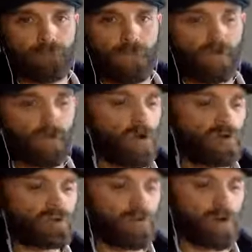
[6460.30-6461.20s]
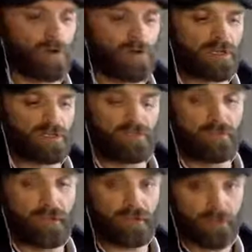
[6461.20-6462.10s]
and a cause for annoyance and
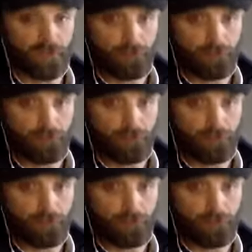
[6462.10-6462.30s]
offence.